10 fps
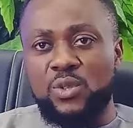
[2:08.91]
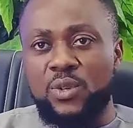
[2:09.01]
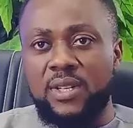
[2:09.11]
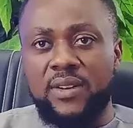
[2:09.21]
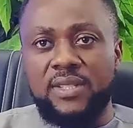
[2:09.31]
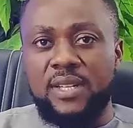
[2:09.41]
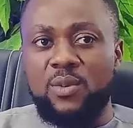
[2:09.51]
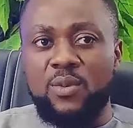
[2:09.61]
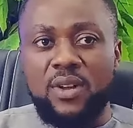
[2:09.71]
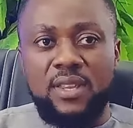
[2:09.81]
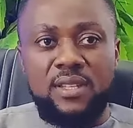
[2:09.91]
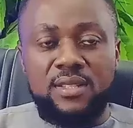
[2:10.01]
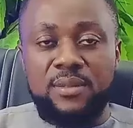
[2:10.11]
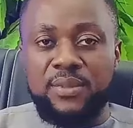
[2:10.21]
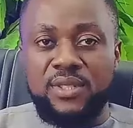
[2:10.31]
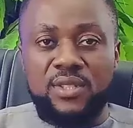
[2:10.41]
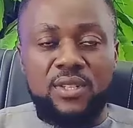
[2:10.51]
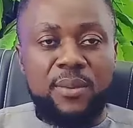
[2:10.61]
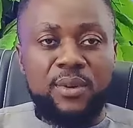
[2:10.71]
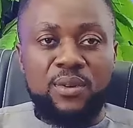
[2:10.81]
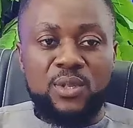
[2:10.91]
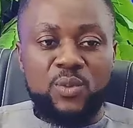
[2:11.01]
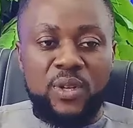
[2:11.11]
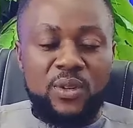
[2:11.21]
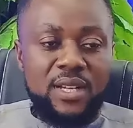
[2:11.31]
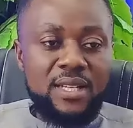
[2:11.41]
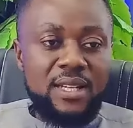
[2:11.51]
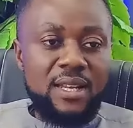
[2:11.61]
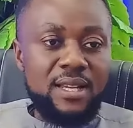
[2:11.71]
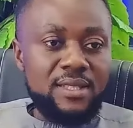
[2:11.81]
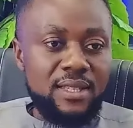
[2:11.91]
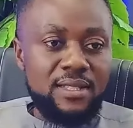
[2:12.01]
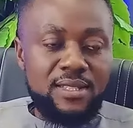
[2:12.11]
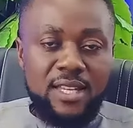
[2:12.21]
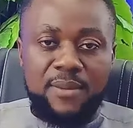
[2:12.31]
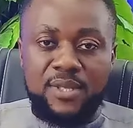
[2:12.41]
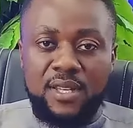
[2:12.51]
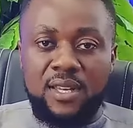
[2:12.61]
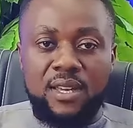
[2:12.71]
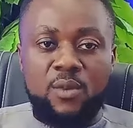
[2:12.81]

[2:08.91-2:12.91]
You don't underrate anyone in this competition now, because when you look at the last 8 teams,